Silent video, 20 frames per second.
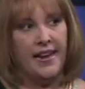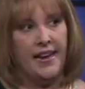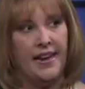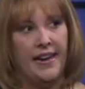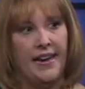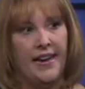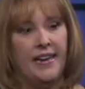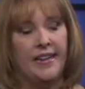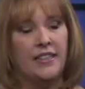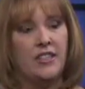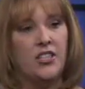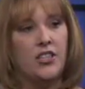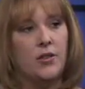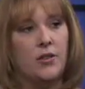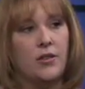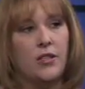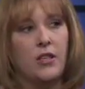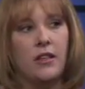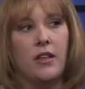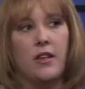and so
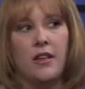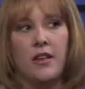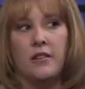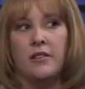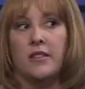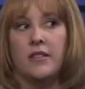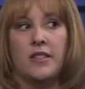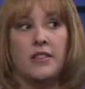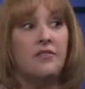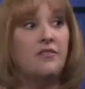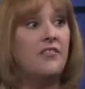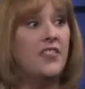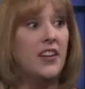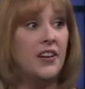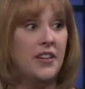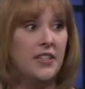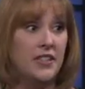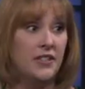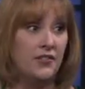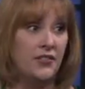it's a it's a
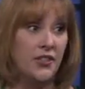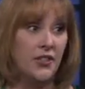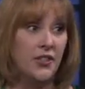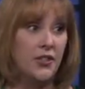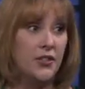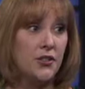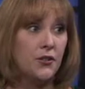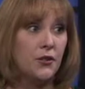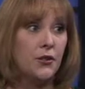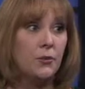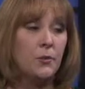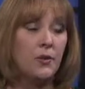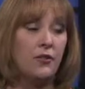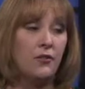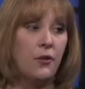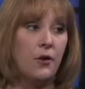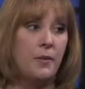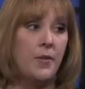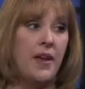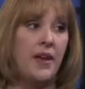very diverse group
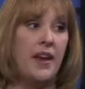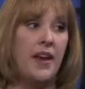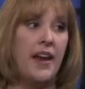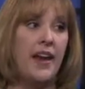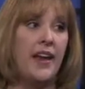of women,